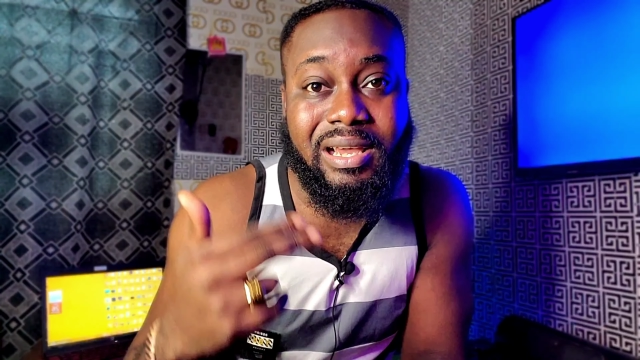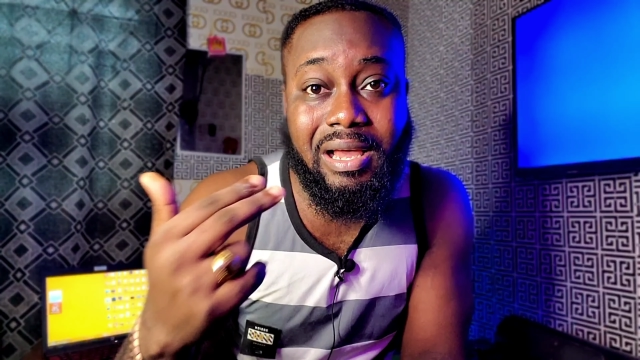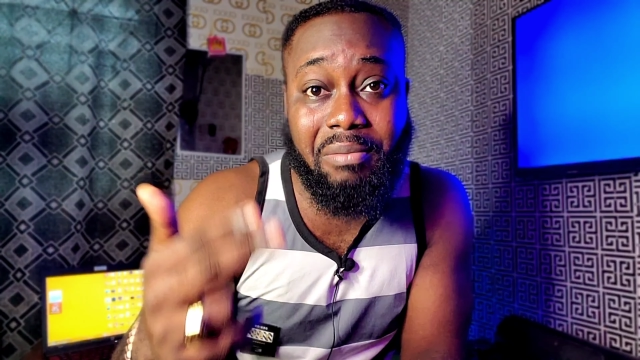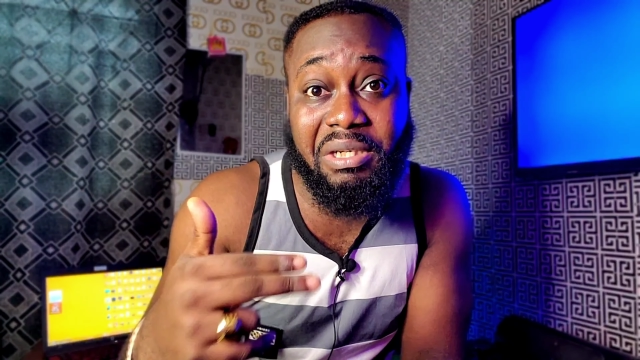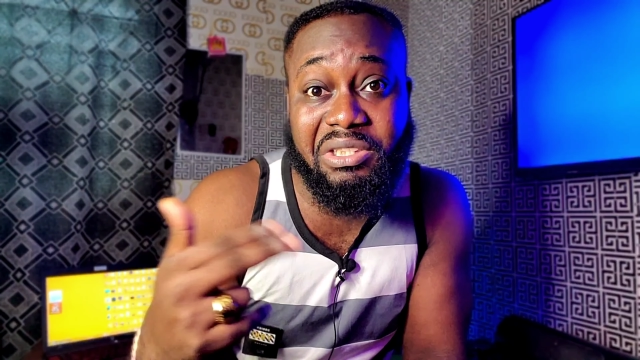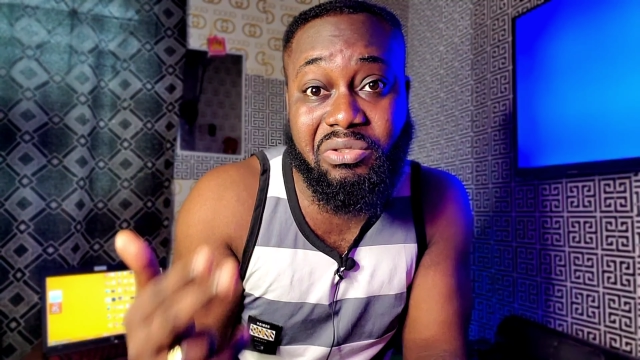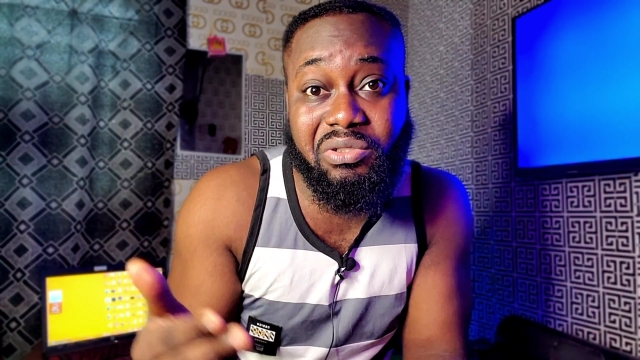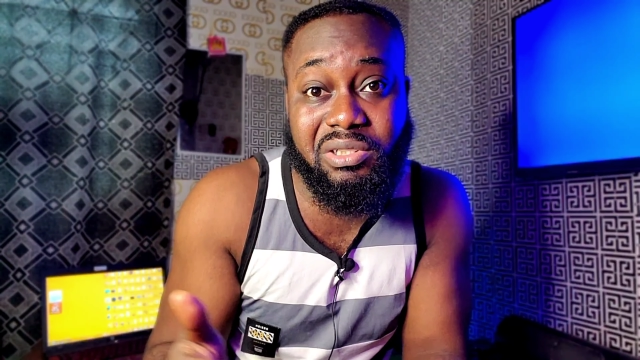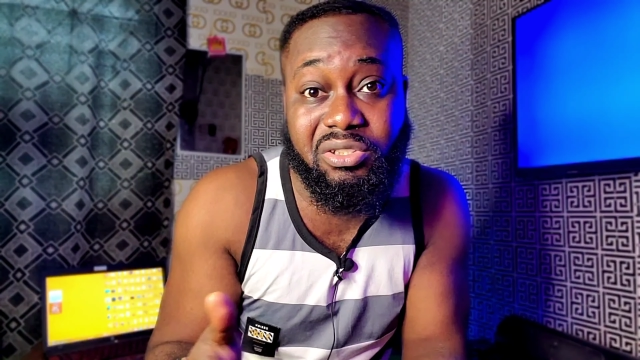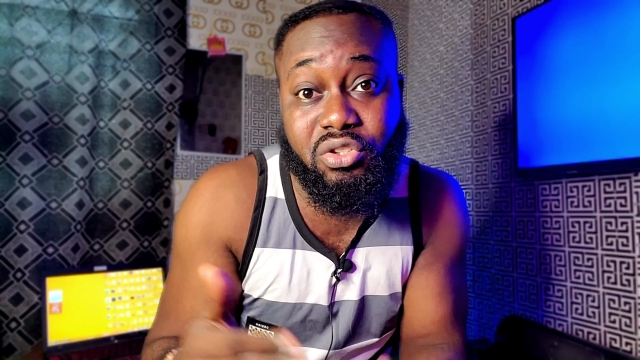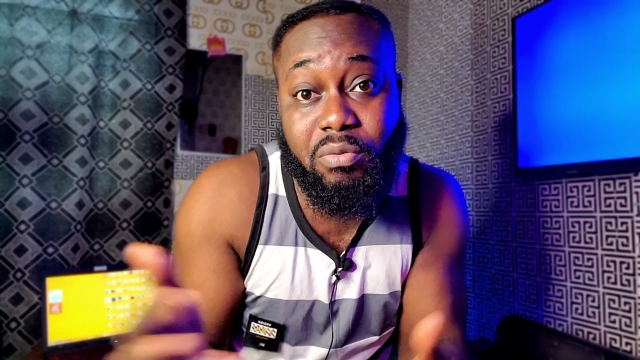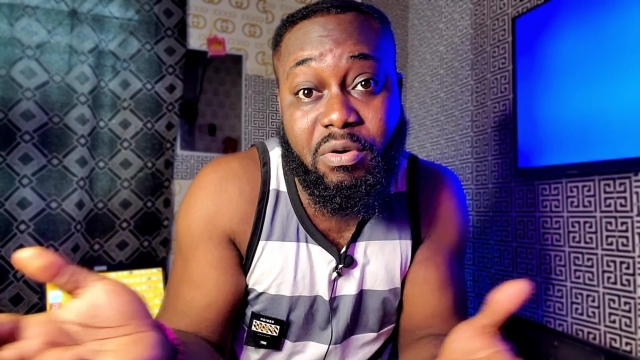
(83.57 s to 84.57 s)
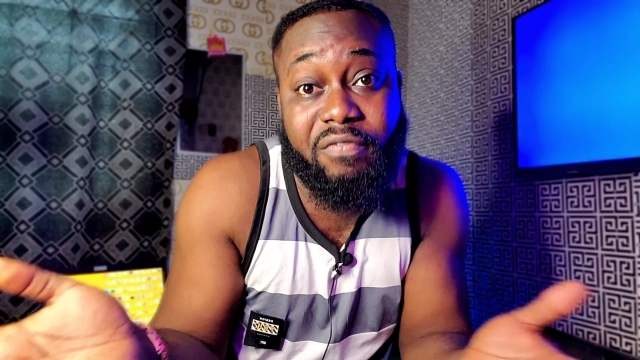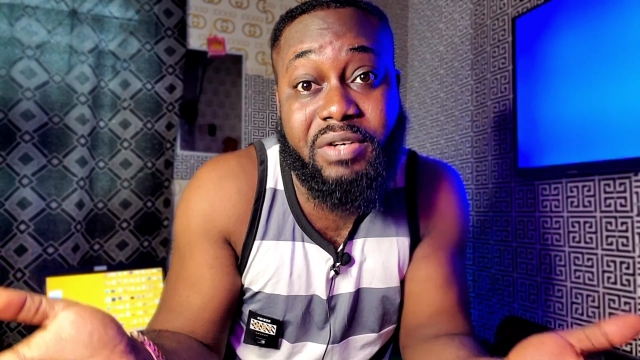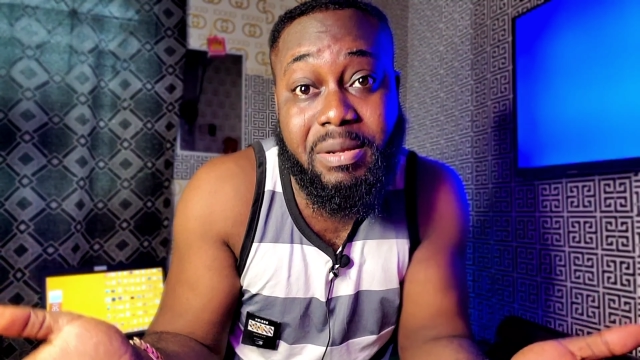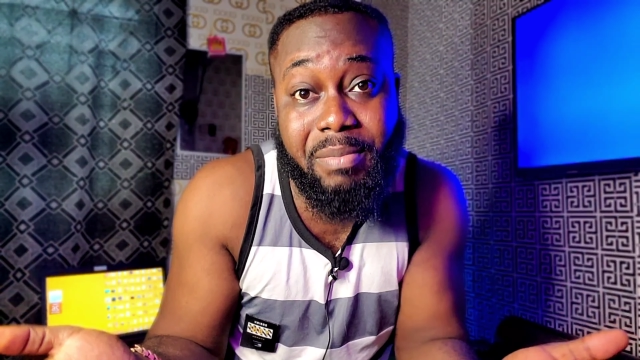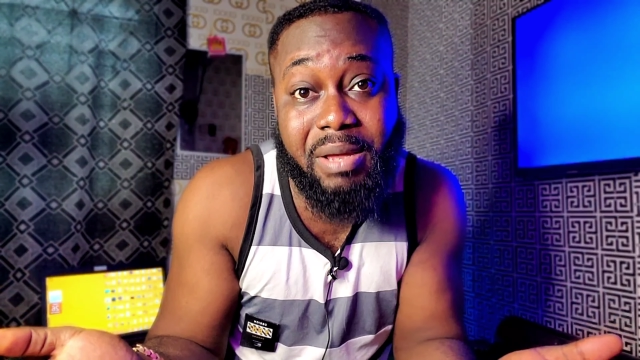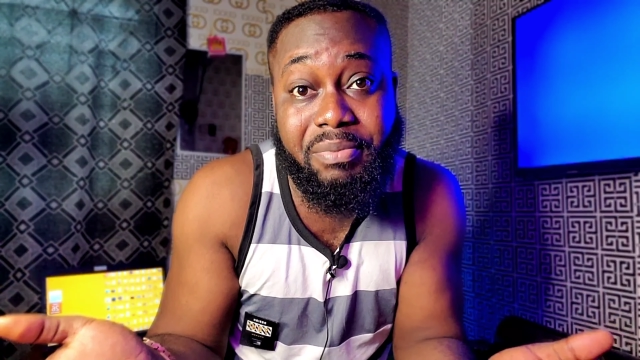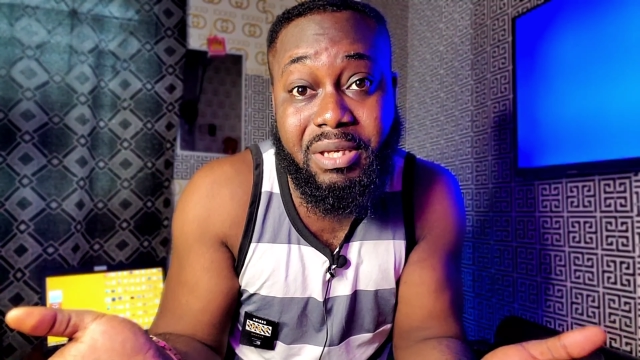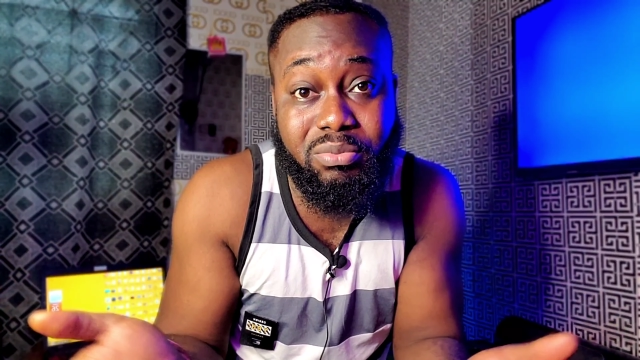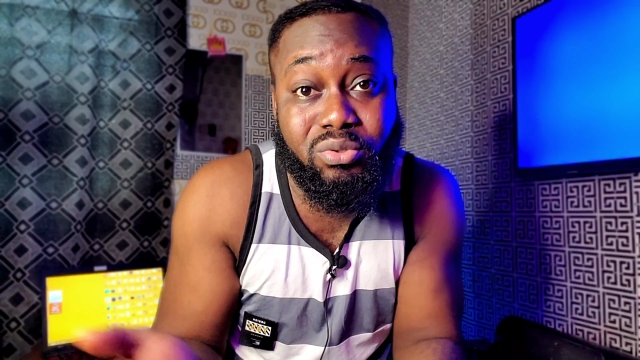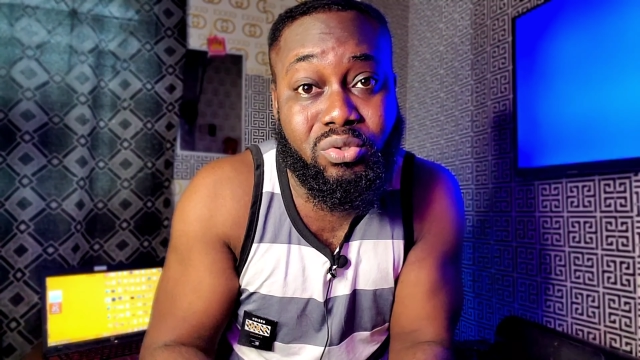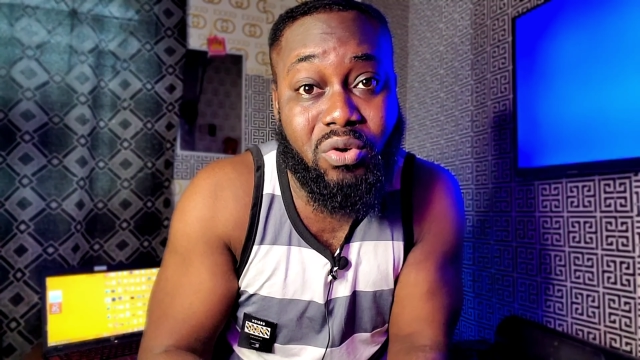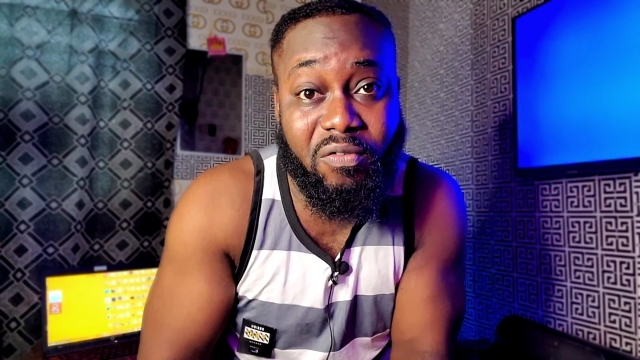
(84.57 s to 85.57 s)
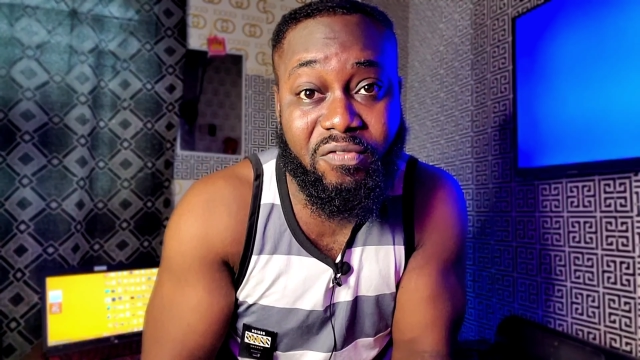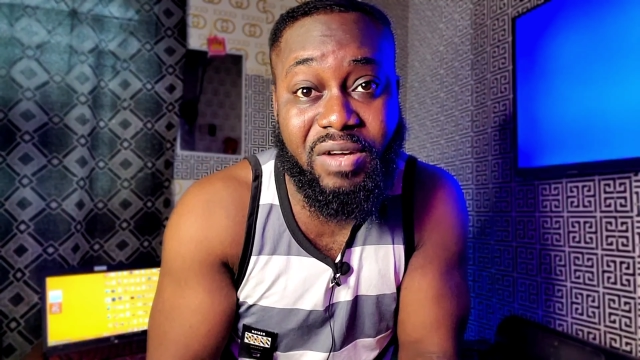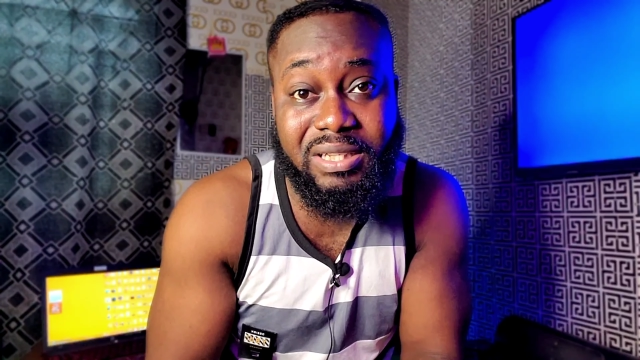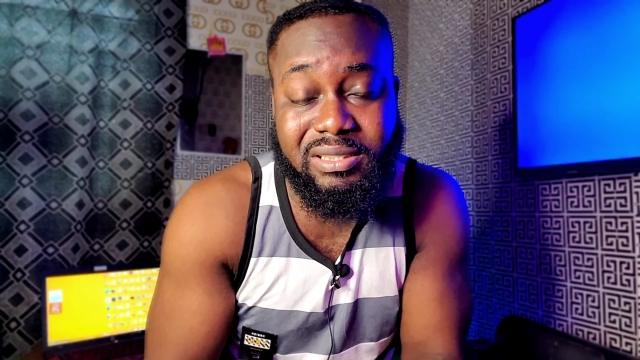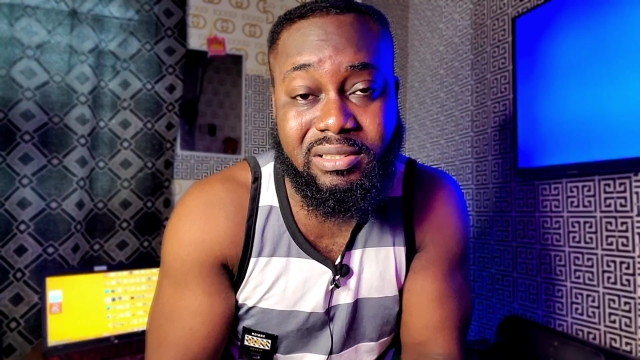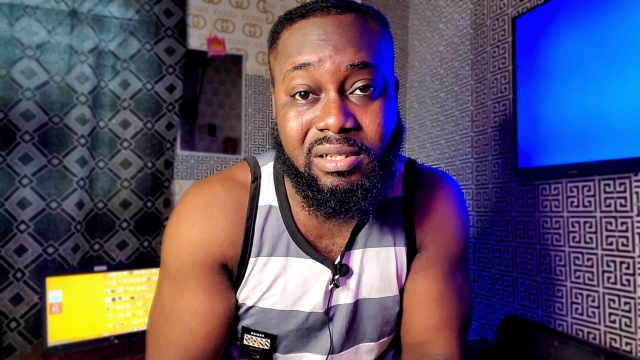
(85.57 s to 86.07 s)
and by so doing, some of them might be able to convert